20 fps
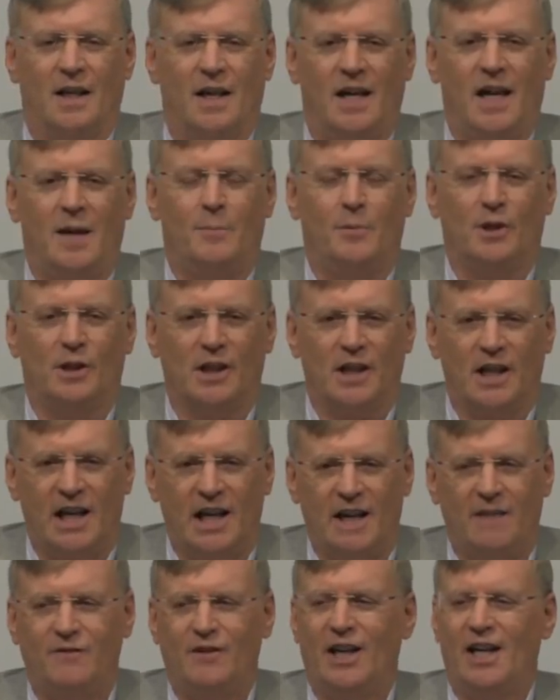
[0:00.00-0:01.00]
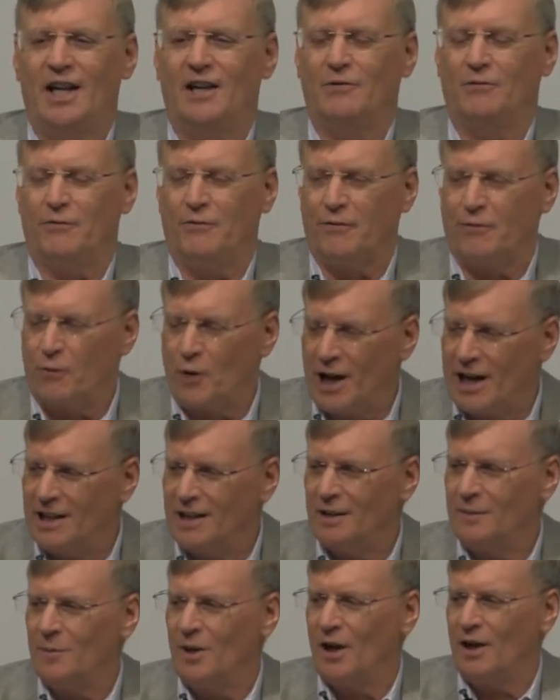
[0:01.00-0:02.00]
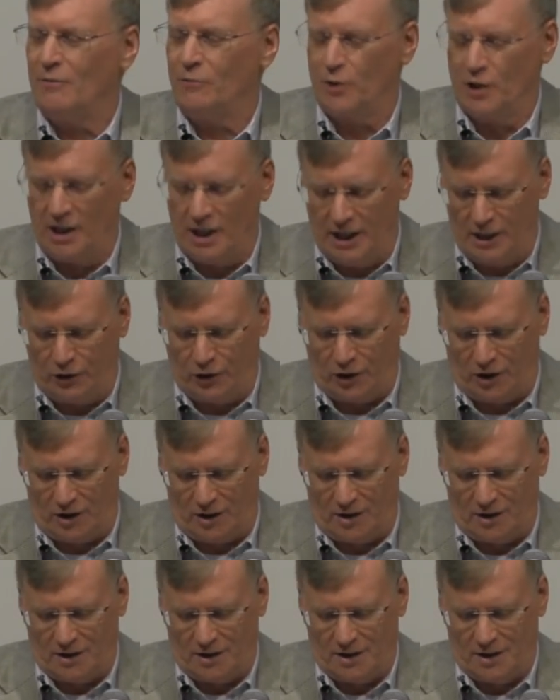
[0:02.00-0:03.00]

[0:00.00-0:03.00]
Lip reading: he believed in freedom of religion